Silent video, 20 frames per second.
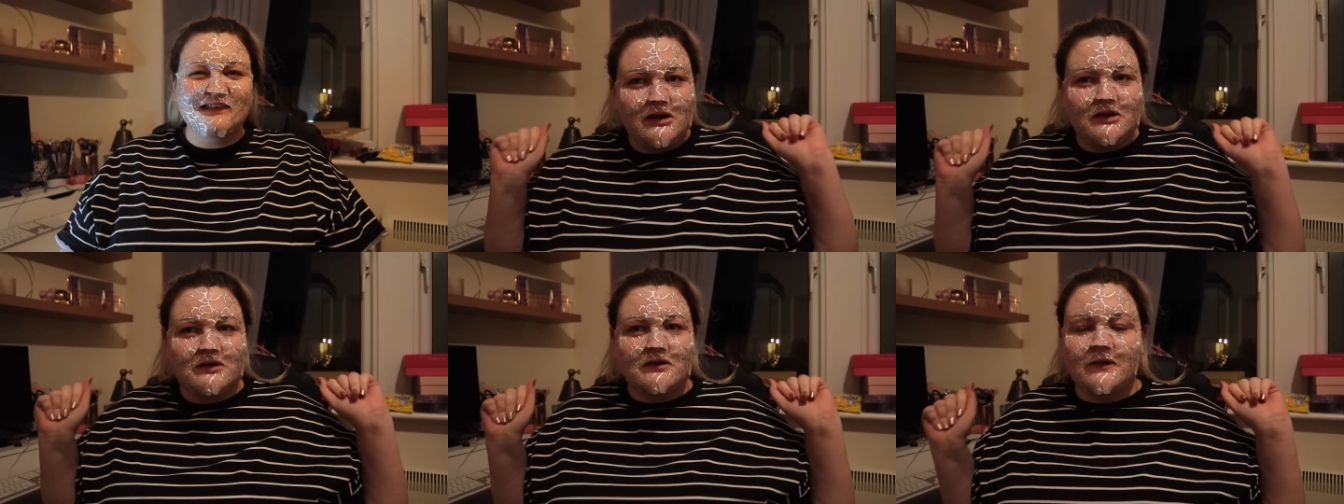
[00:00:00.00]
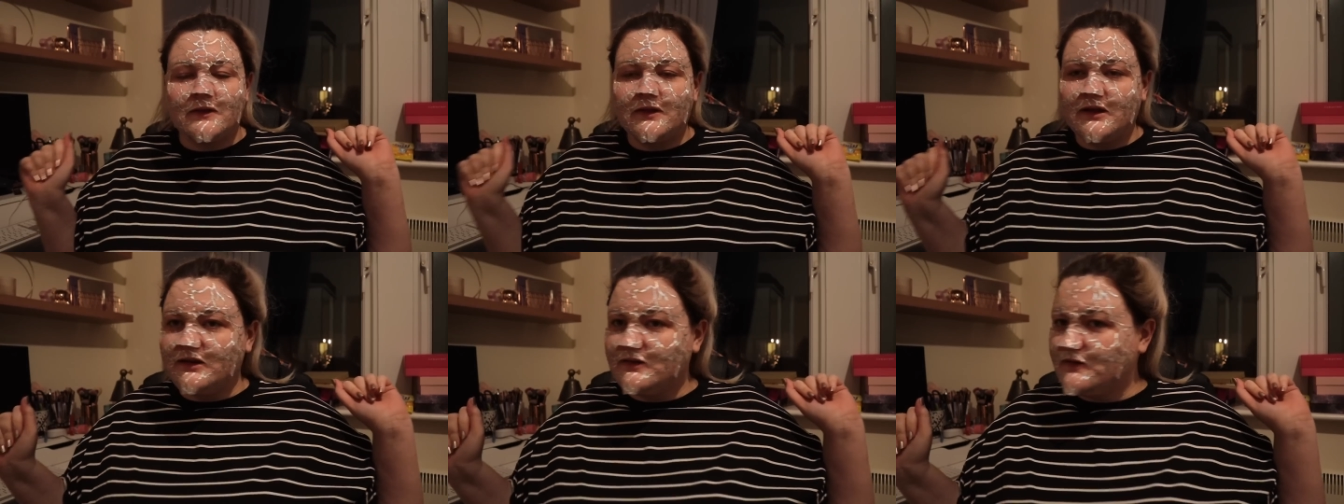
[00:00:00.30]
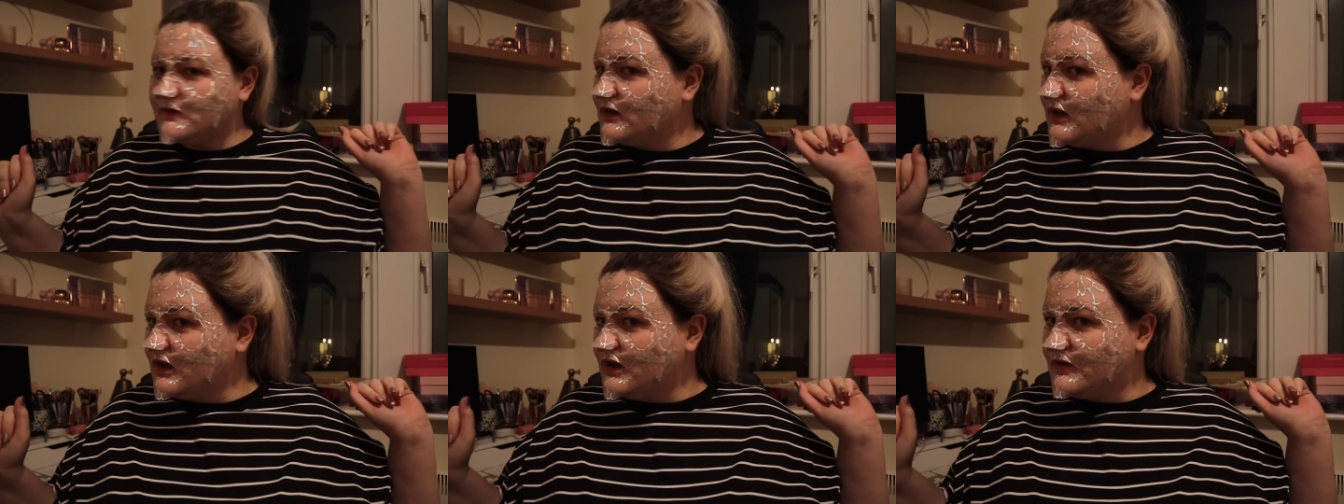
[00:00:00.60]
So
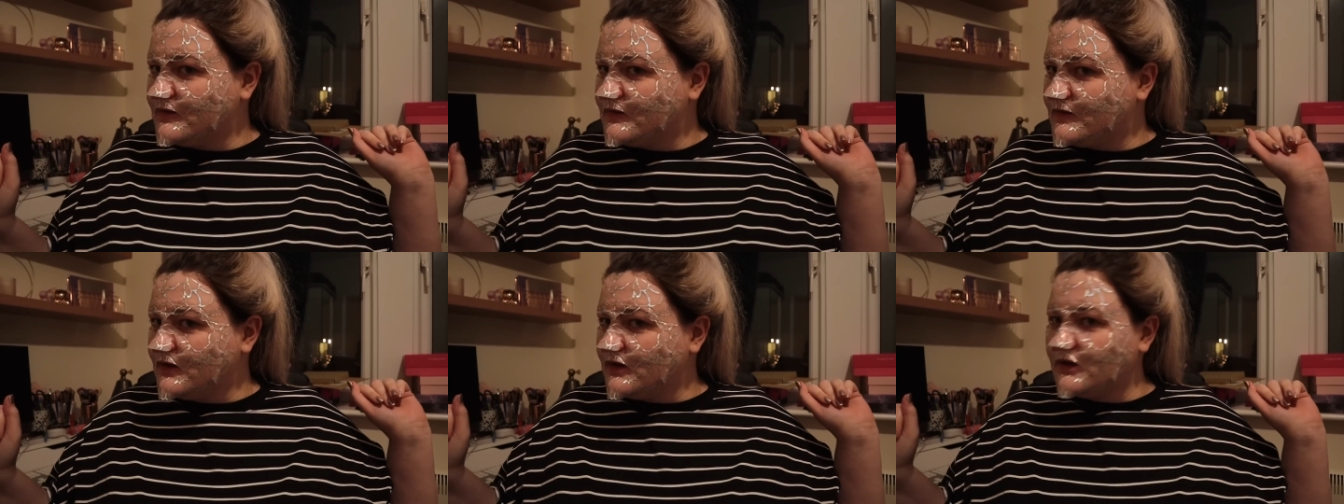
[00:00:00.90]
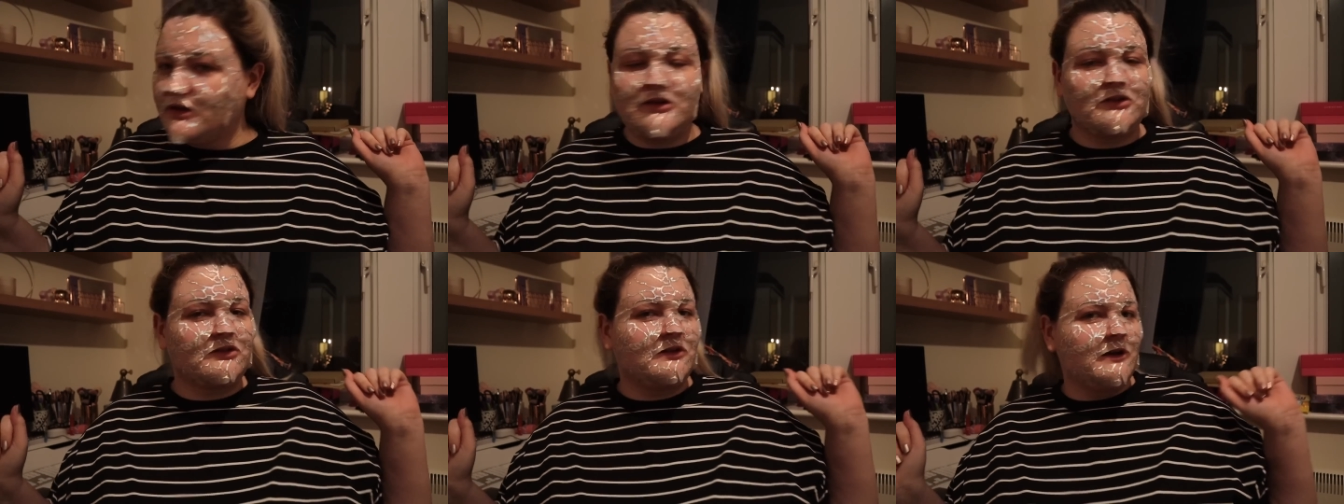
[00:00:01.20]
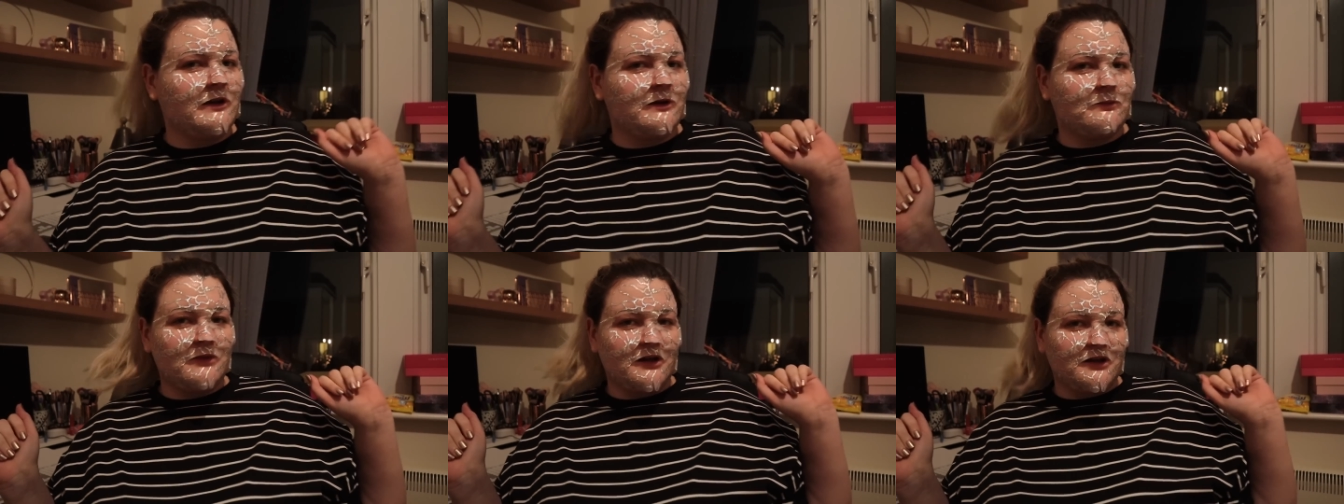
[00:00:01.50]
this is the
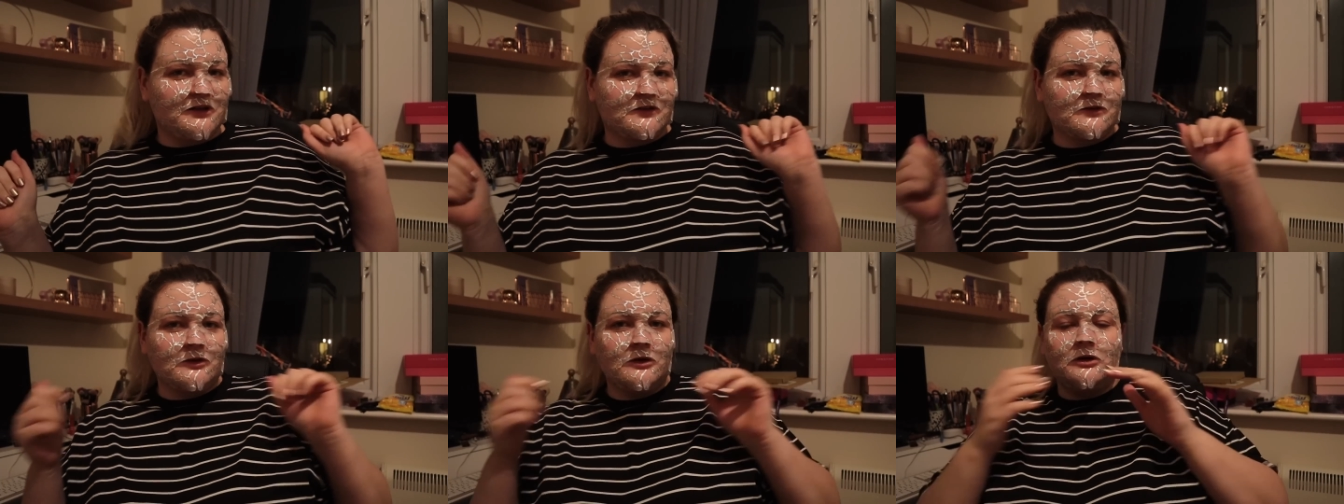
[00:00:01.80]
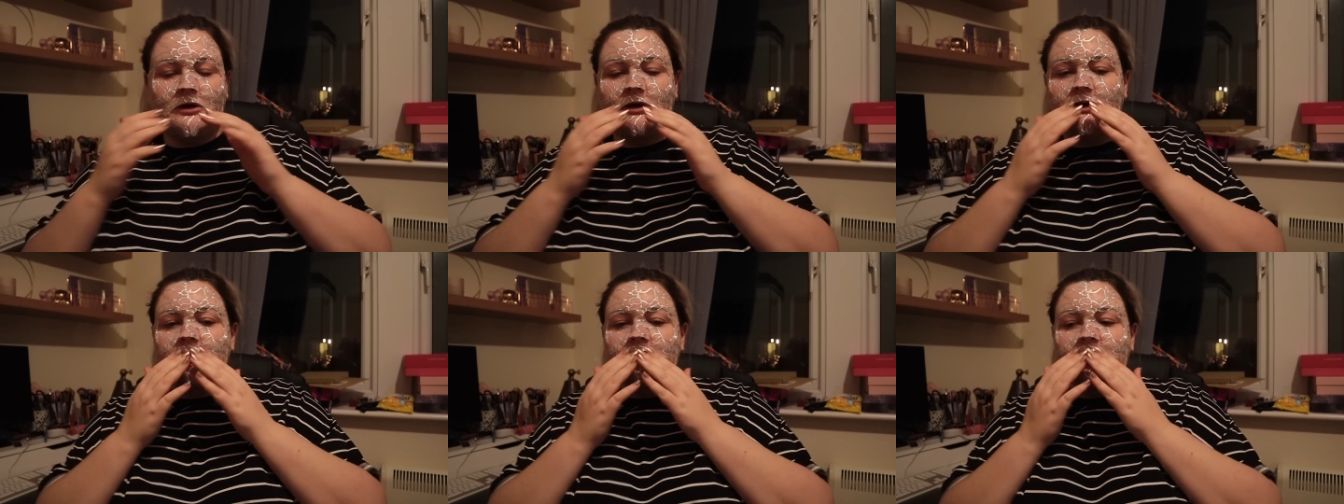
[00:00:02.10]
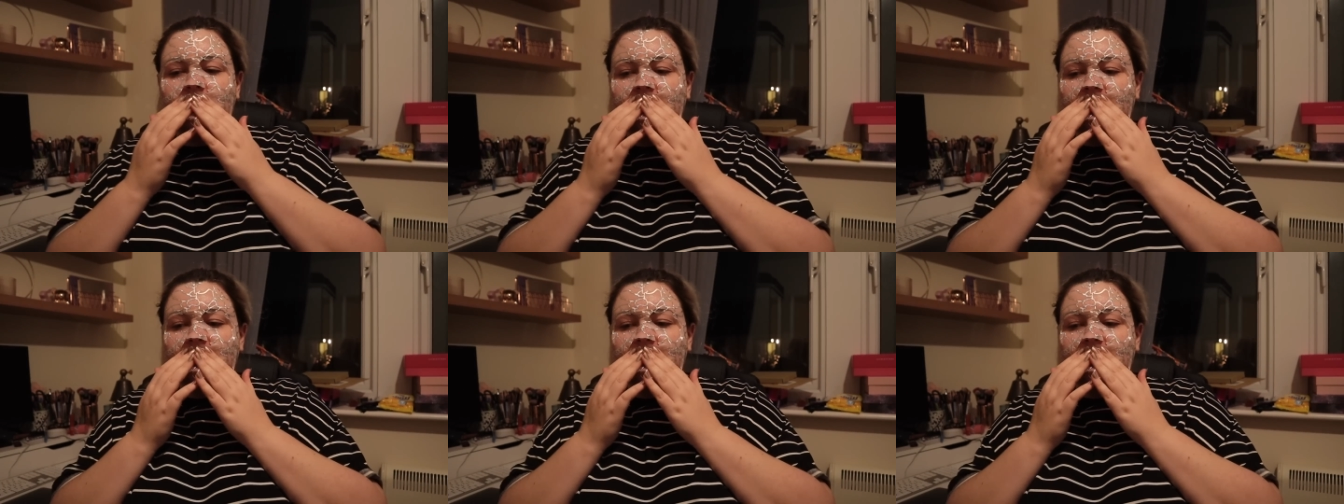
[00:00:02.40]
sheet mask on.